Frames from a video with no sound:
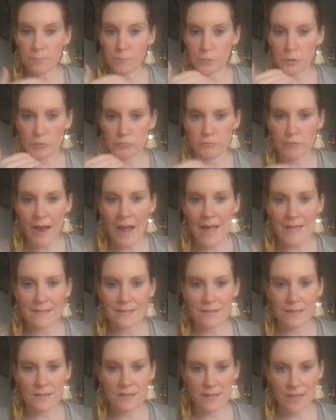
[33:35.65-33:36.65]

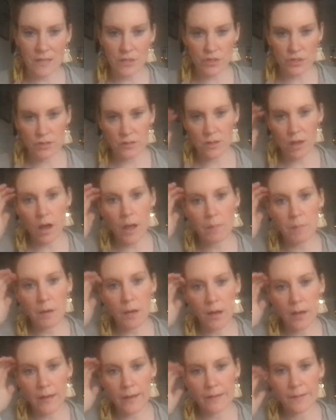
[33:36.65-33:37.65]
grand ascension
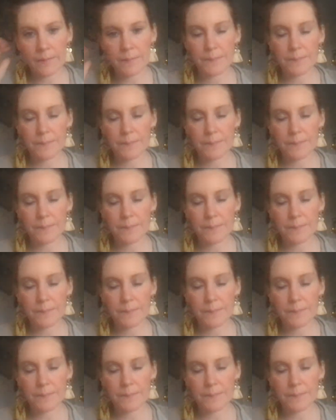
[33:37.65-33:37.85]
timeline.